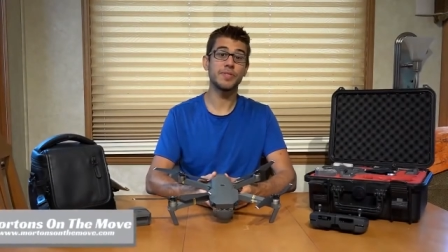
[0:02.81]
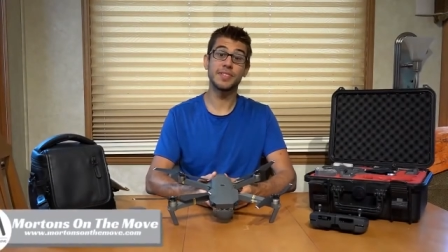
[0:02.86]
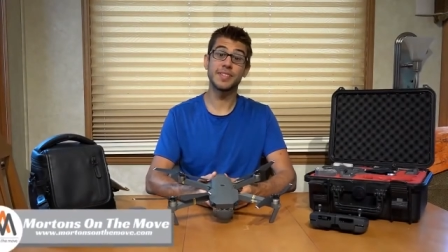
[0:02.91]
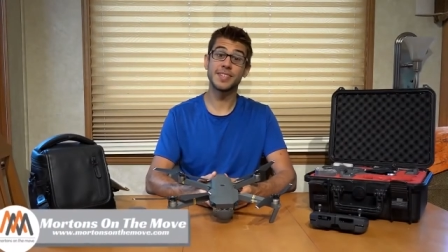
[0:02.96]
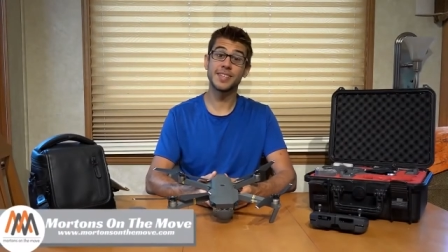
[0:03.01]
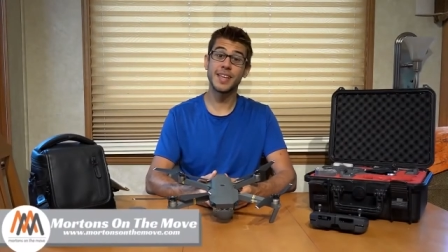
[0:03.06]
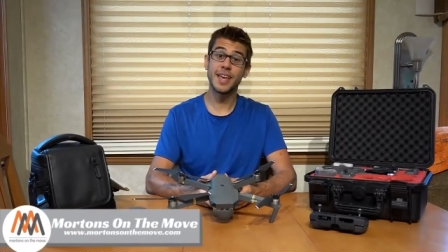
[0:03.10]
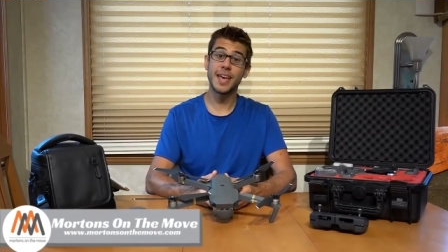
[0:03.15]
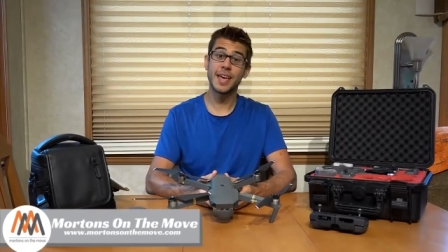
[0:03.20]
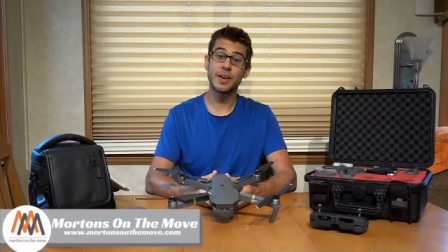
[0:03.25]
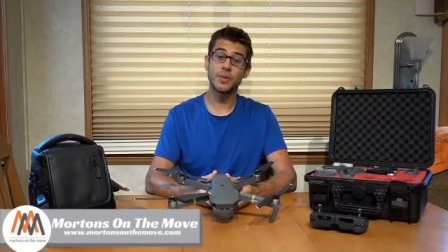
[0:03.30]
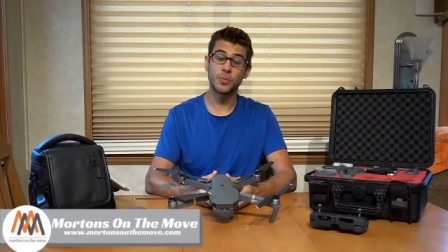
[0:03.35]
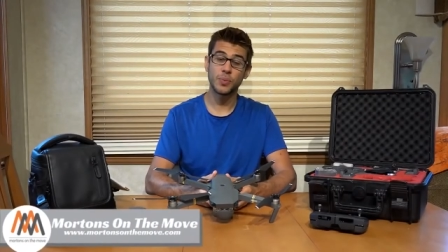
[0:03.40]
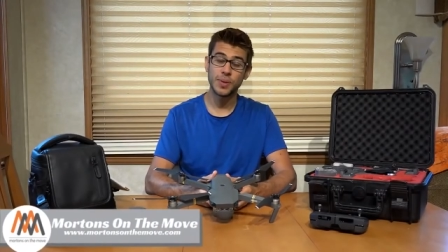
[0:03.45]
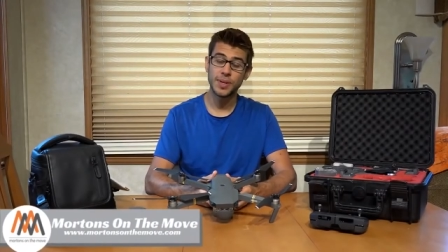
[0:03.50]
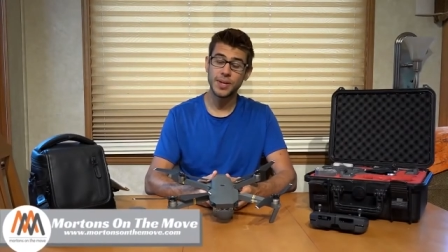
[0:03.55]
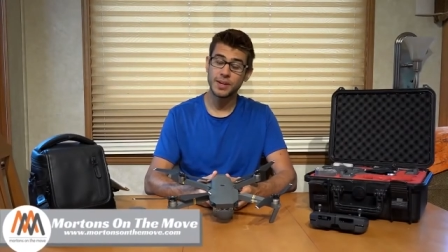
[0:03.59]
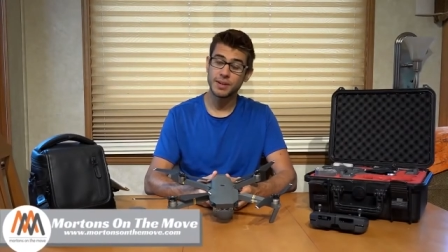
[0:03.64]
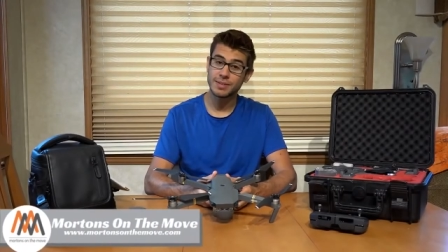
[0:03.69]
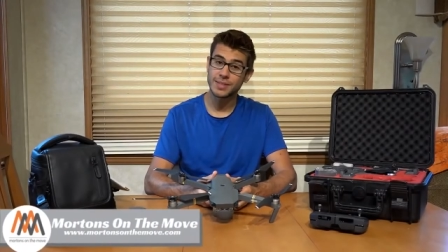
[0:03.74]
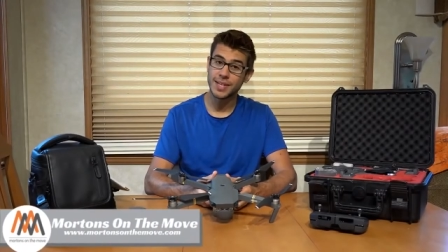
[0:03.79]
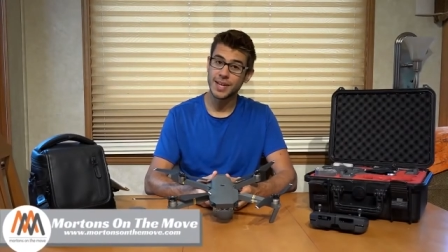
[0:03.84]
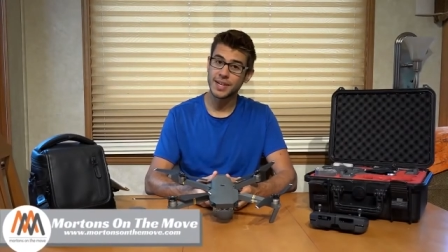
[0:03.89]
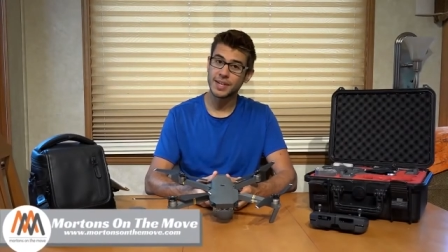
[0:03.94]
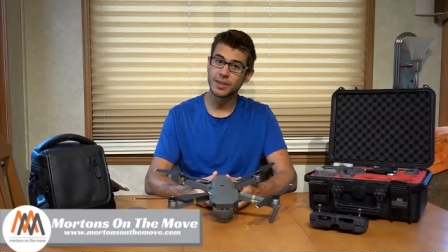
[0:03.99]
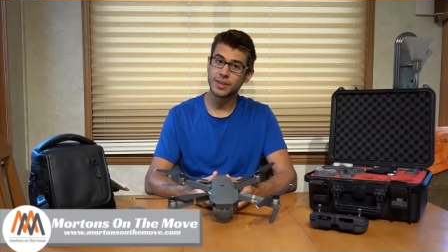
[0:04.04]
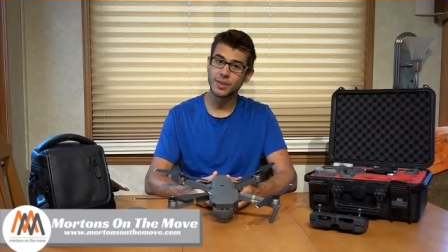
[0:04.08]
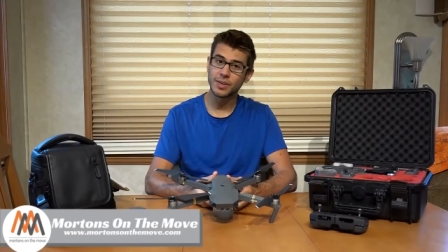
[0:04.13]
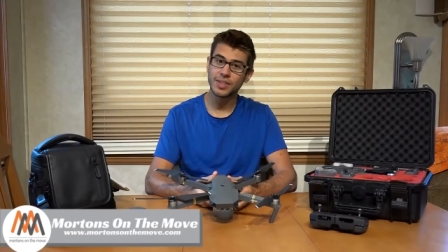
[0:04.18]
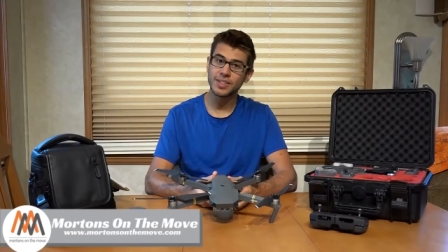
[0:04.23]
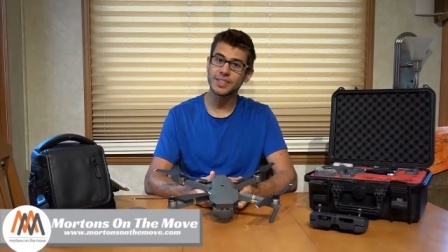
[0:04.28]
and today we are
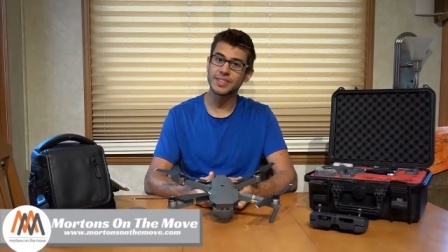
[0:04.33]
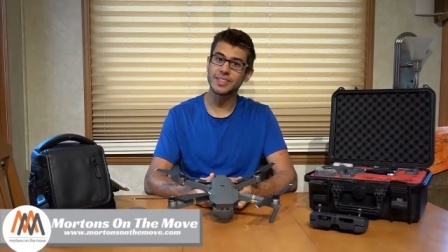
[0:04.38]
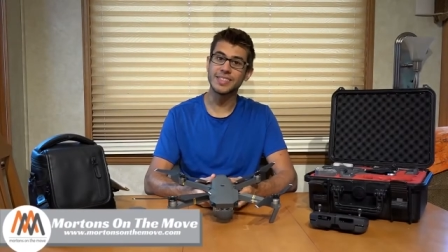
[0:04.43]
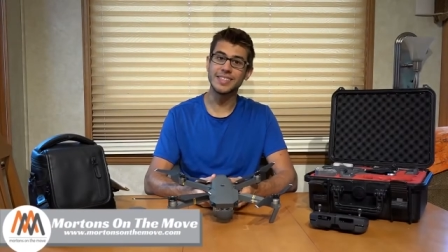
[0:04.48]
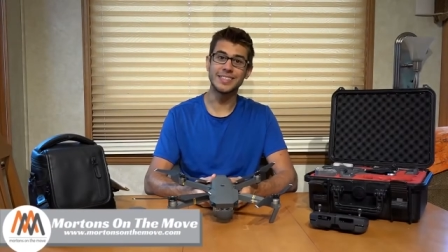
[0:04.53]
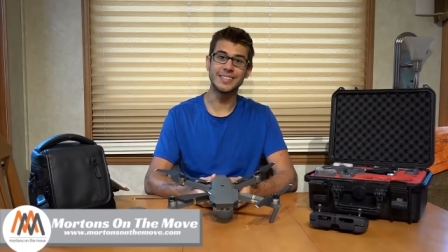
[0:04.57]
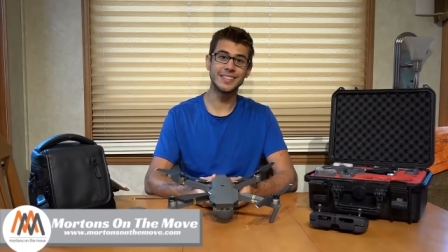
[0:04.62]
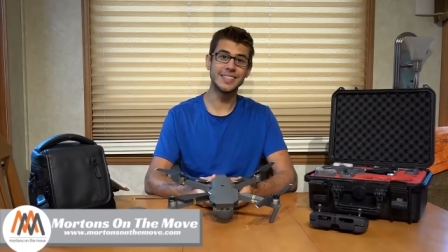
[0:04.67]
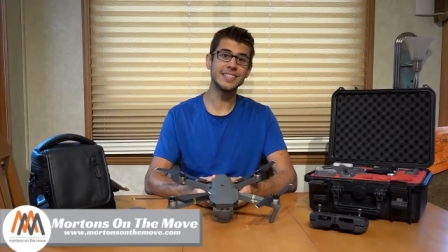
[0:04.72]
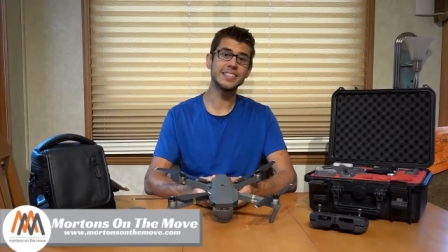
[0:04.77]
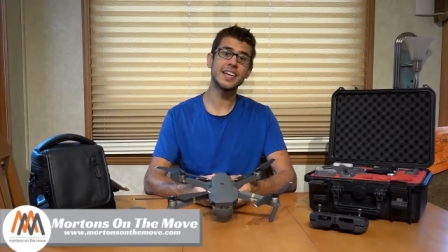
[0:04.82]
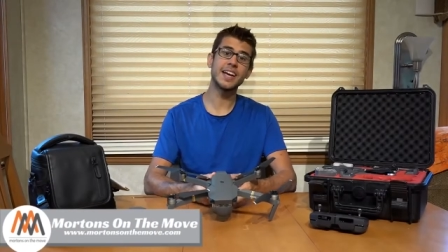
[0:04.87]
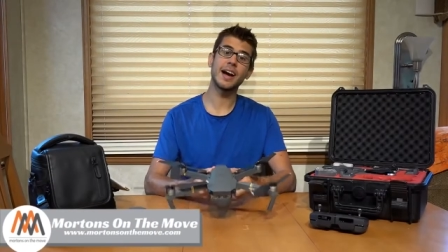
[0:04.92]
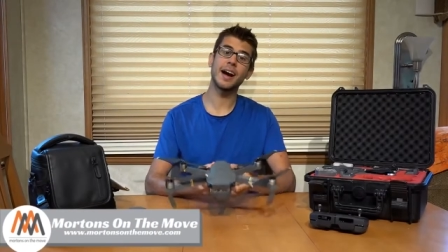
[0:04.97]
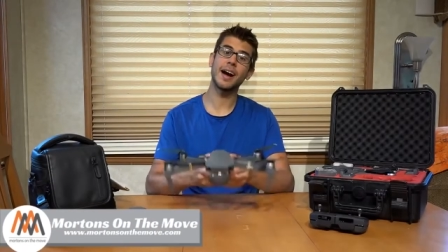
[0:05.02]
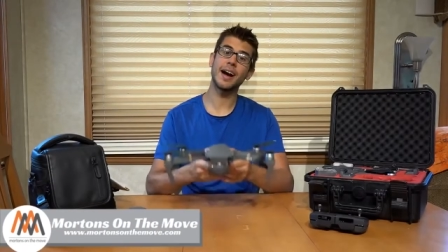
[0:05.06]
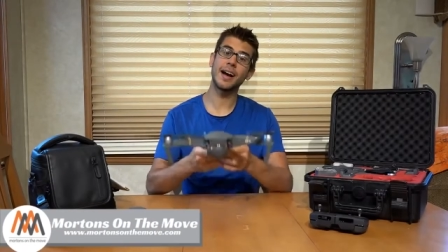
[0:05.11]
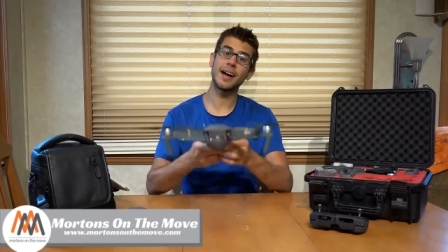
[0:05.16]
taking a look at the DJI